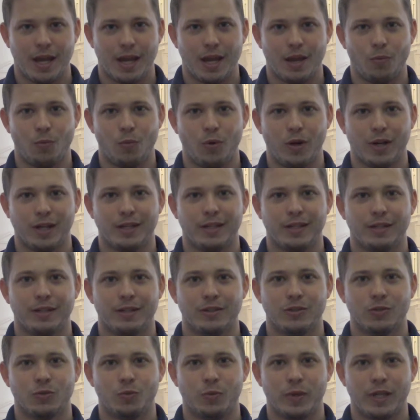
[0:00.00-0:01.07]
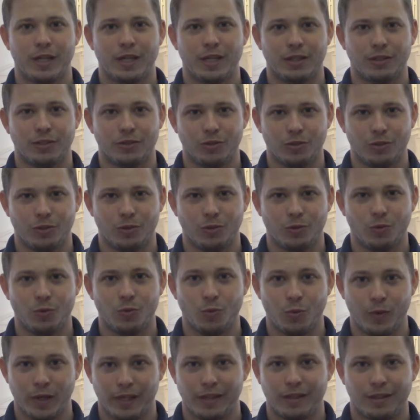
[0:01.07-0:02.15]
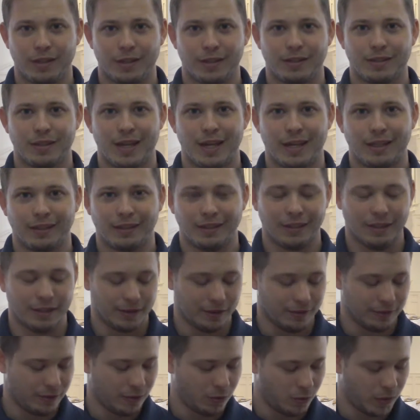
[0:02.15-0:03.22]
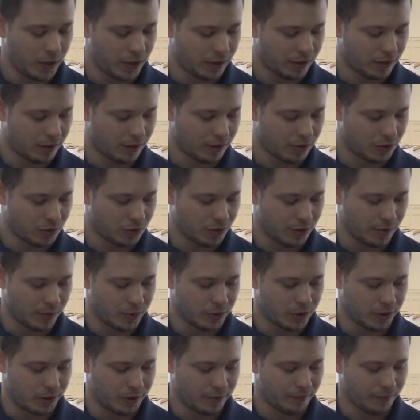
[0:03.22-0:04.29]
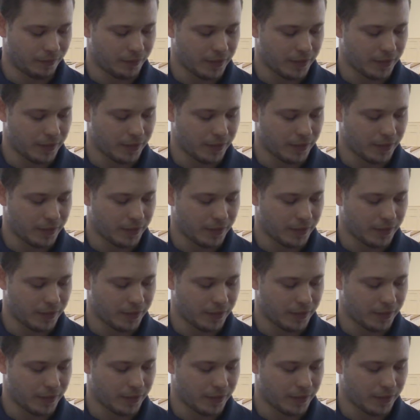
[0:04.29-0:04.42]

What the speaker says: and what it is we can do with it and live with the Scripture.